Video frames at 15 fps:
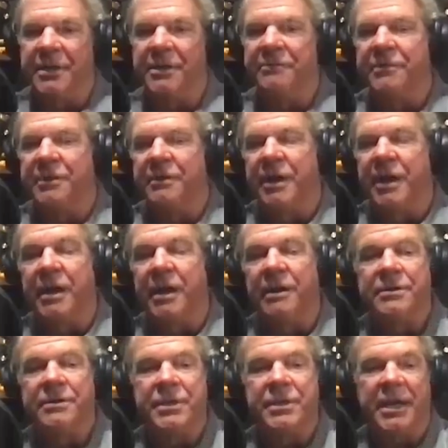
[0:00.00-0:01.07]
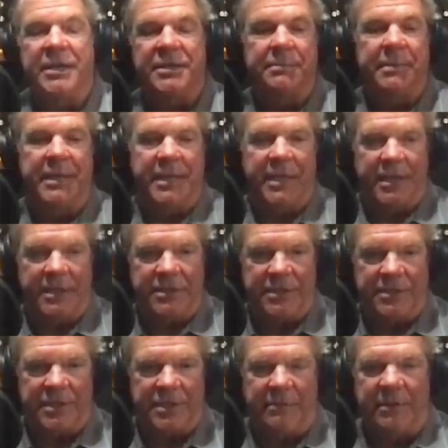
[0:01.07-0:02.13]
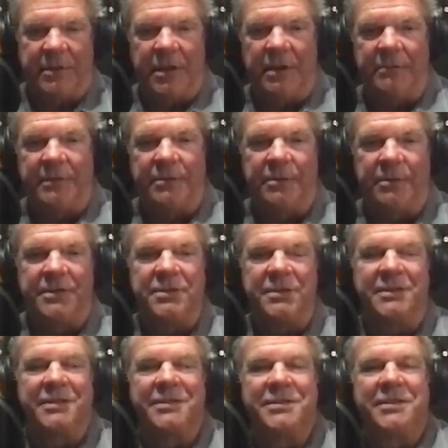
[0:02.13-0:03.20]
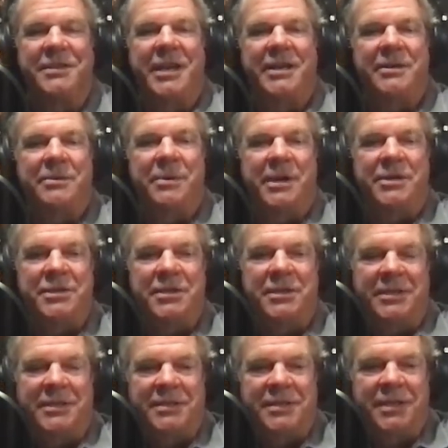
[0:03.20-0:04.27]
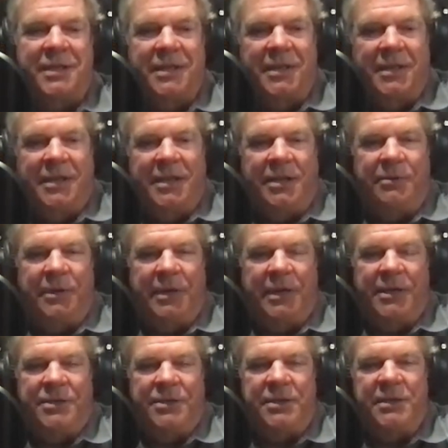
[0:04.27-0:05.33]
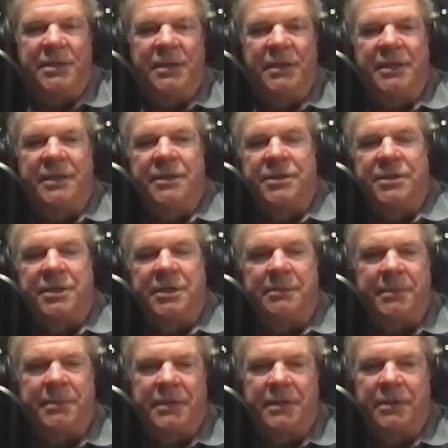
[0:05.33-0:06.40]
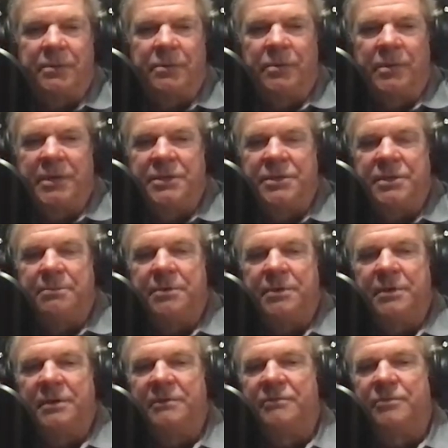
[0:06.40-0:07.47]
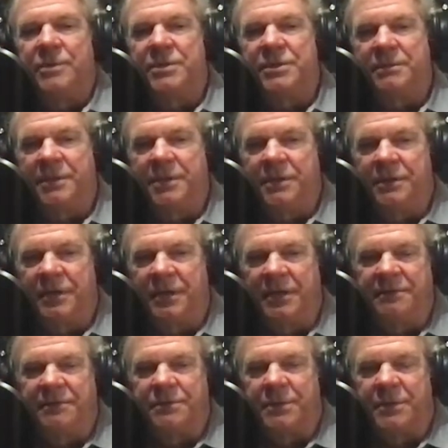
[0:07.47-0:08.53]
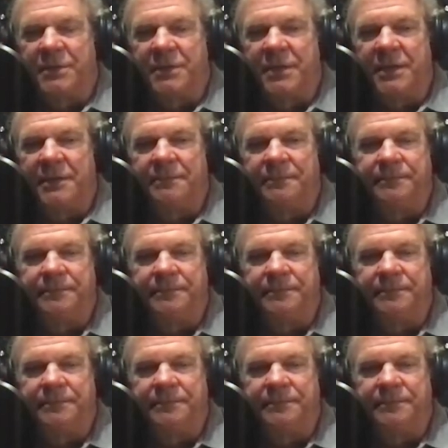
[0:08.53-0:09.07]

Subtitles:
interview, I always ask my guests the same common question. So that question is, in relation to leadership, what is a pearl of wisdom that you could leave us with today?